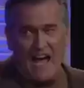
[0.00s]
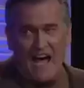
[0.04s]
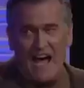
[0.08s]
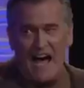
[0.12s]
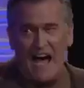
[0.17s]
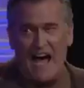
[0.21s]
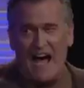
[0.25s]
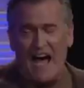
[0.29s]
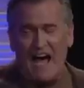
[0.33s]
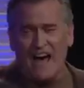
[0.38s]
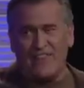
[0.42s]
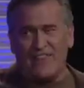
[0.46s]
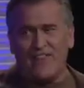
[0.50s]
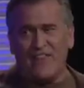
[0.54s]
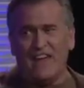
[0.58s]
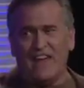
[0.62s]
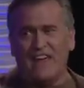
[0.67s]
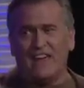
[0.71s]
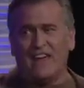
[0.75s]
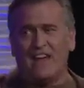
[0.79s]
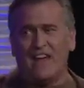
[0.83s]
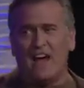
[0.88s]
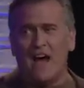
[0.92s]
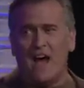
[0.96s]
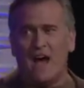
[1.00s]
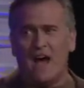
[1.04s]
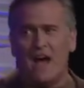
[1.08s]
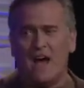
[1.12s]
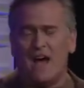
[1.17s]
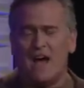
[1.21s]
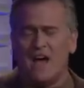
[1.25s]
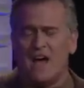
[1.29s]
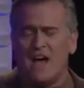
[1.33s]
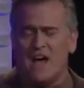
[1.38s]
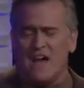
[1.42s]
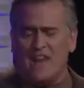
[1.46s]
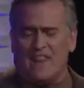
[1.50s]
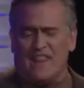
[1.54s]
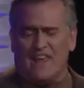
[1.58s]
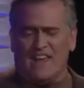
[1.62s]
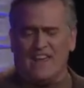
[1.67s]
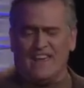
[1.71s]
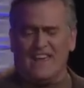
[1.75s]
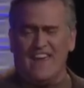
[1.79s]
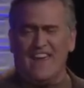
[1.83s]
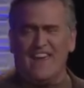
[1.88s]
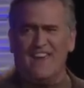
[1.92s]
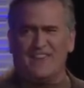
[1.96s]
I, I think Karl uh, Urban. I
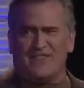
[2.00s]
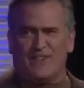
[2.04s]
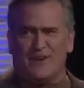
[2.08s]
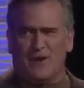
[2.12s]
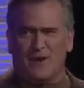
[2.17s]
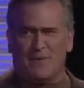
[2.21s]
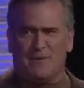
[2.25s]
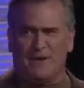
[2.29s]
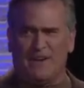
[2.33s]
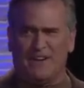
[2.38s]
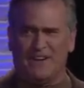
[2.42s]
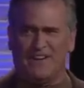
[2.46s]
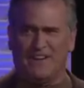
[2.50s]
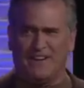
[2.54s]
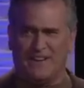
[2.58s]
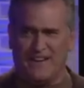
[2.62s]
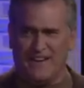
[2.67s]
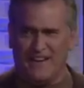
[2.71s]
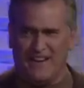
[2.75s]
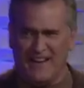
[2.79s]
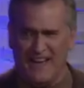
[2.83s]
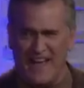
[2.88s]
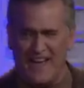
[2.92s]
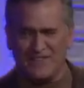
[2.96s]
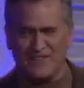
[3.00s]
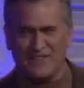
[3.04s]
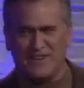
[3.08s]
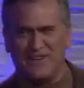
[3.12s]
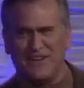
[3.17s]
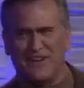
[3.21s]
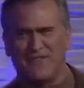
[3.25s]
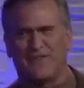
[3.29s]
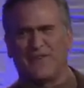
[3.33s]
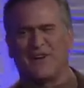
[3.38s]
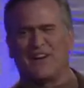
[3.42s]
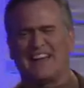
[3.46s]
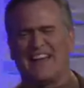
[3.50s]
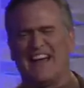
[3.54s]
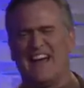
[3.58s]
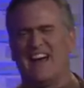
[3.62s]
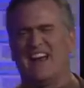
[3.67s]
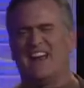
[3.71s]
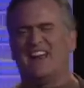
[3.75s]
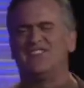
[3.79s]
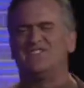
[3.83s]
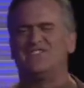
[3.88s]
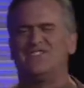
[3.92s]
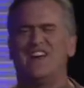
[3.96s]
think Keith Urban has a different
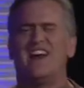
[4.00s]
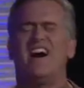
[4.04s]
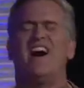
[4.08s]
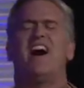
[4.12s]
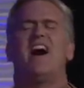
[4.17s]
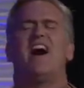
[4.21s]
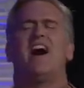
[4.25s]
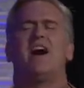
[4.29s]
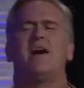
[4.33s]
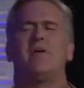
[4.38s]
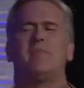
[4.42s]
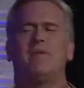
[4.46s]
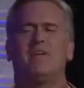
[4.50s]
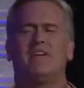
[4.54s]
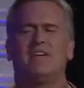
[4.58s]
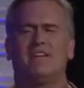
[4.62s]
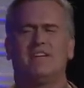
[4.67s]
kind of job.